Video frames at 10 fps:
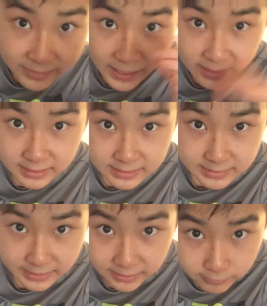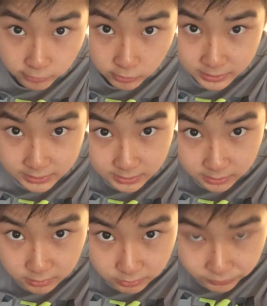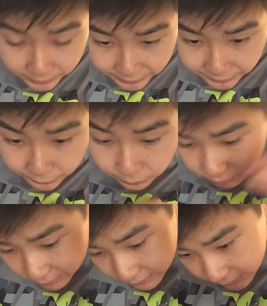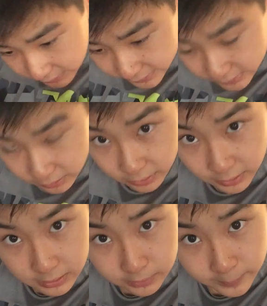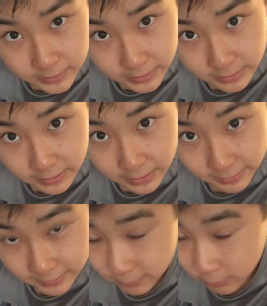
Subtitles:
That is it for this video. These are the cubes that I